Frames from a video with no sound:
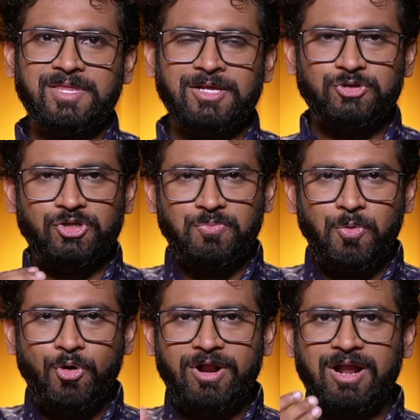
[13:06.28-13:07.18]
So the
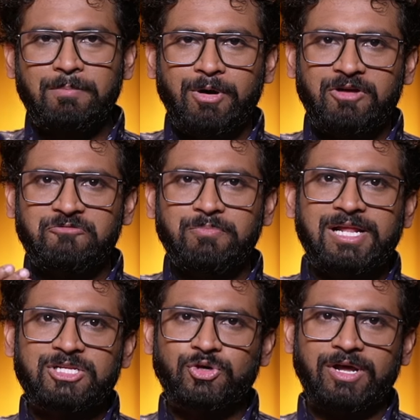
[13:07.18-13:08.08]
more number of
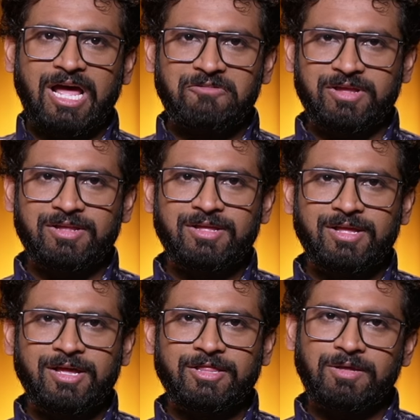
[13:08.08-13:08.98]
meals you are having,
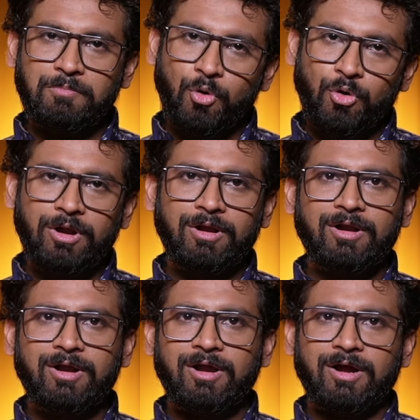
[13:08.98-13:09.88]
the more
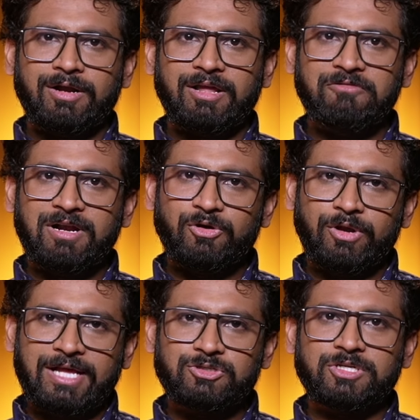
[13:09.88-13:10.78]
definitely you are
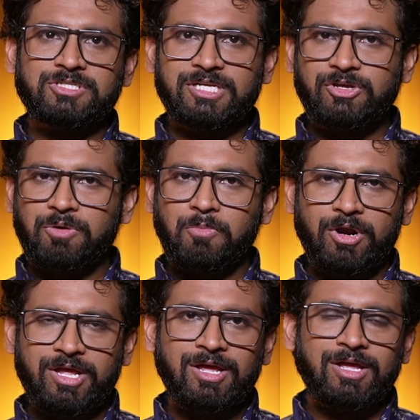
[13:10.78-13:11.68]
exhausting your
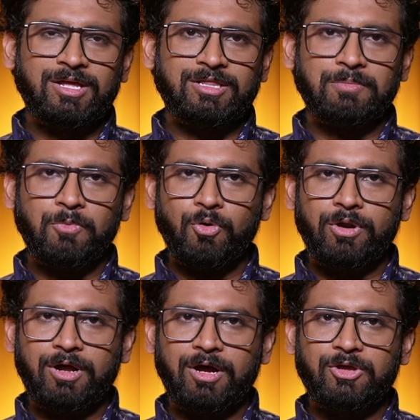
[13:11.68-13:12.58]
body, the
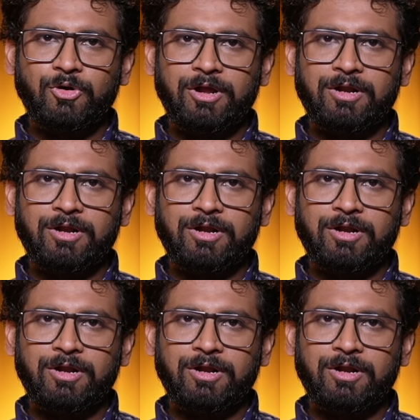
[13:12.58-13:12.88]
more you are